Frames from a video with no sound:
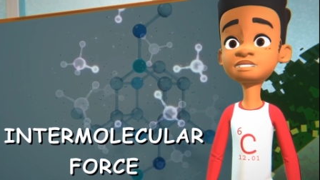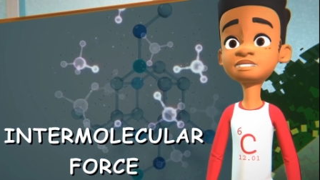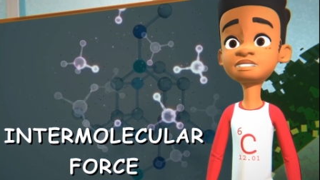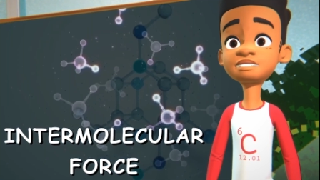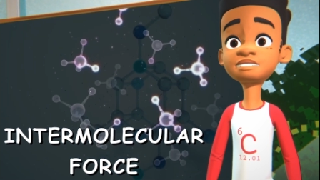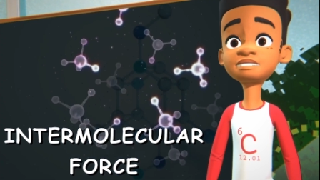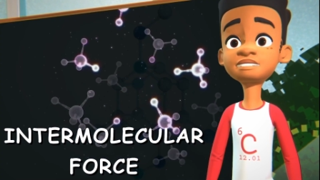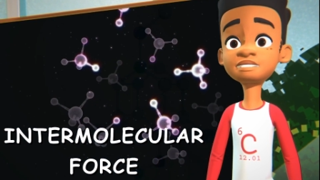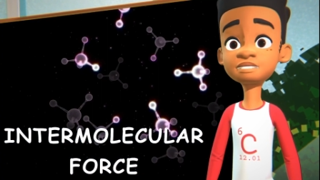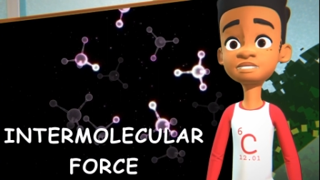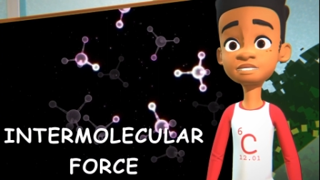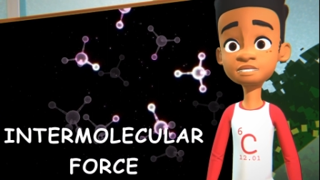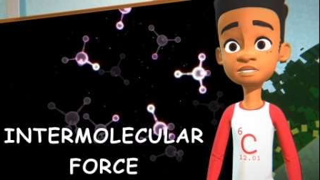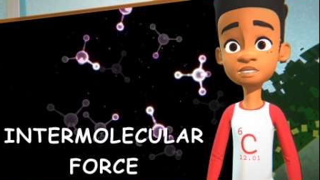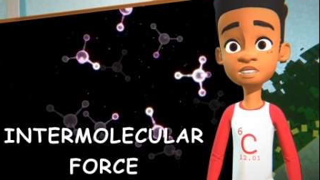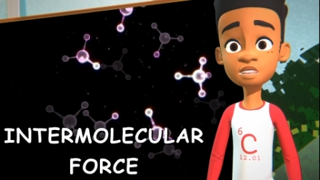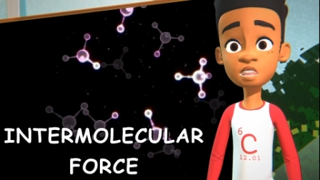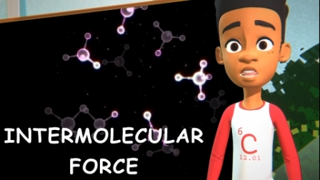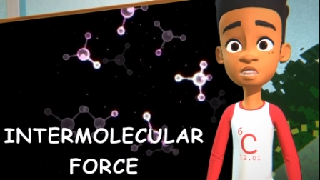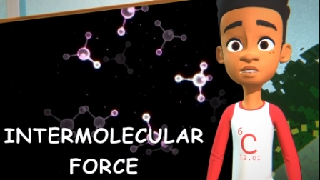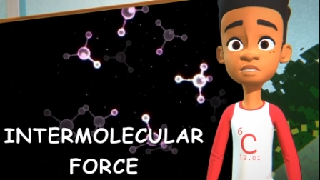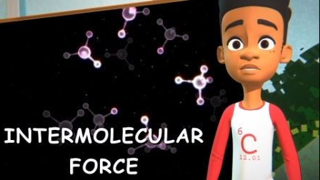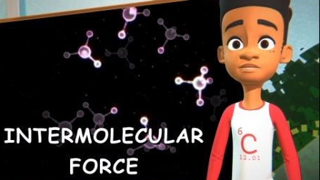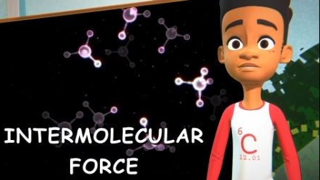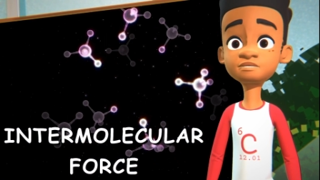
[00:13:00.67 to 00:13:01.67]
This is
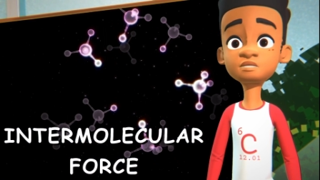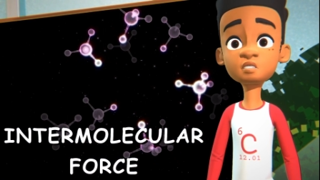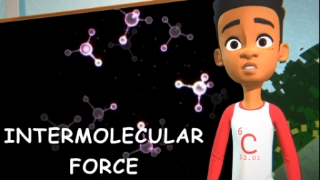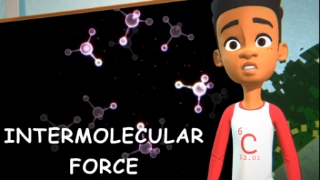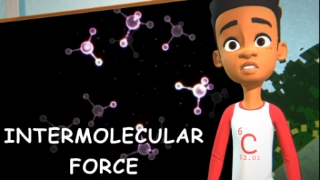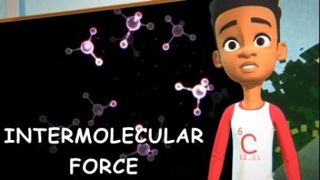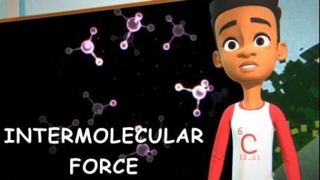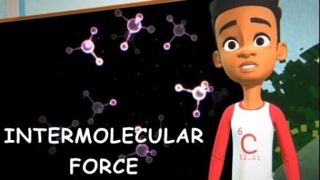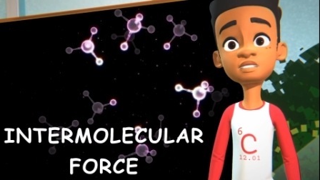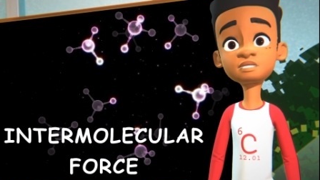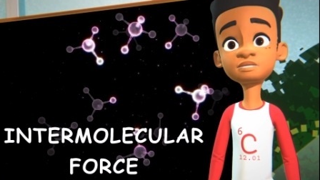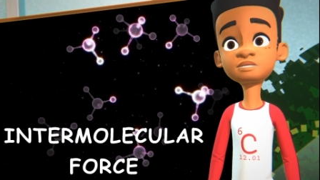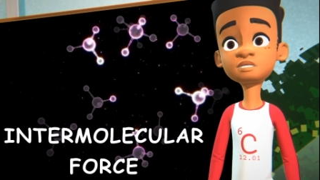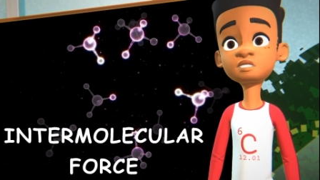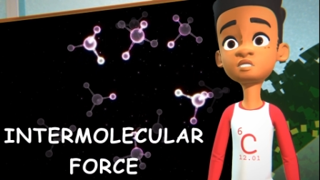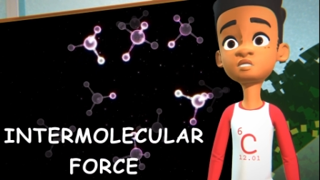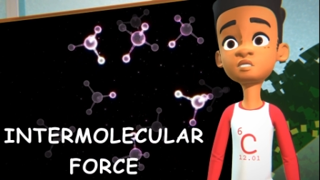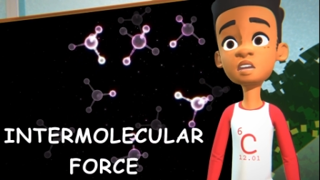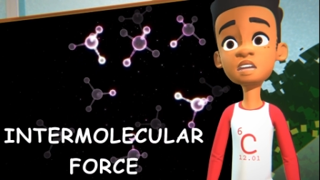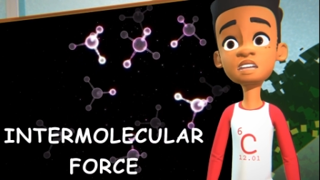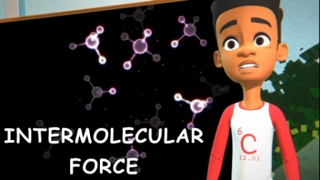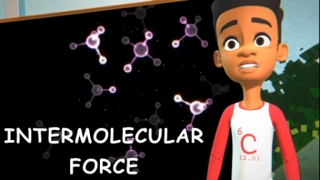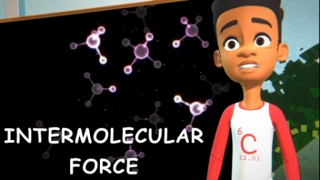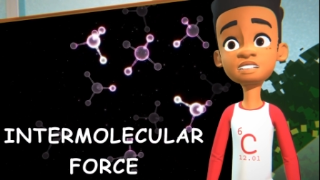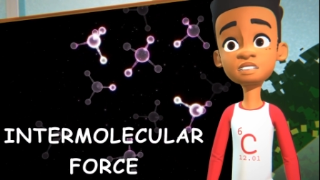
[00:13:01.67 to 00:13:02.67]
the force of
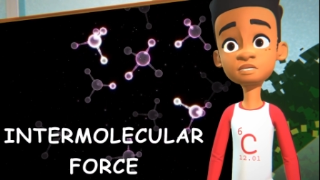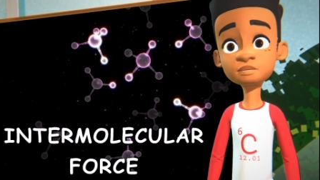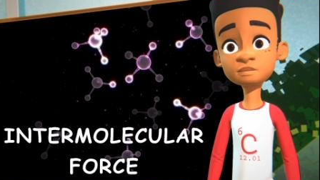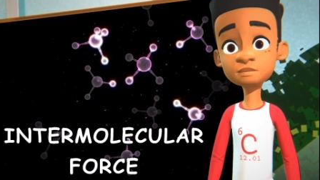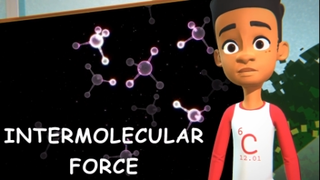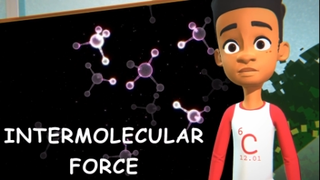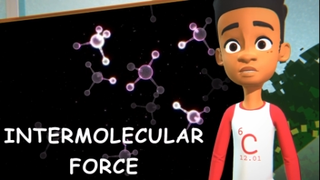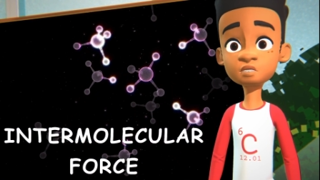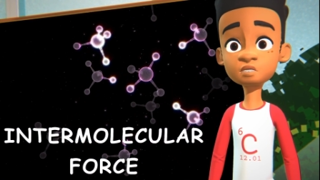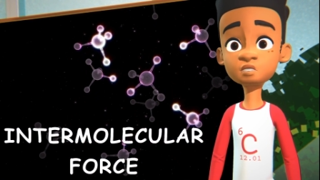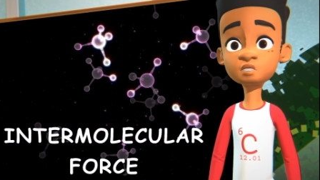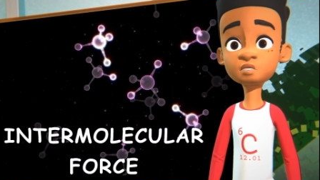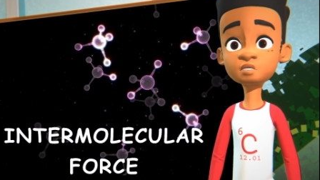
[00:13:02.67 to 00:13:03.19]
attraction